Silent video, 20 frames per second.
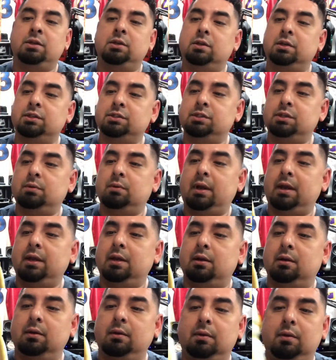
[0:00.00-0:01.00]
you can see right
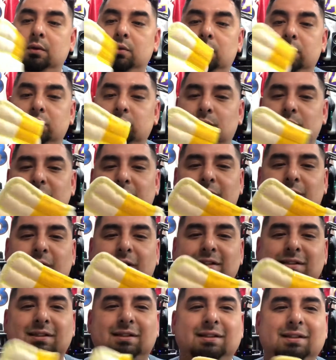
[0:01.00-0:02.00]
here, what's really
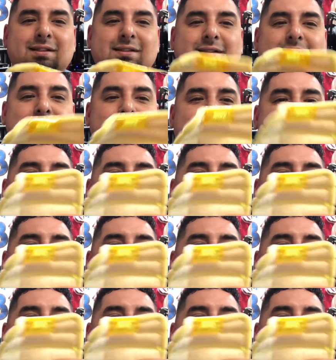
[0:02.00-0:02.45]
crazy on this is they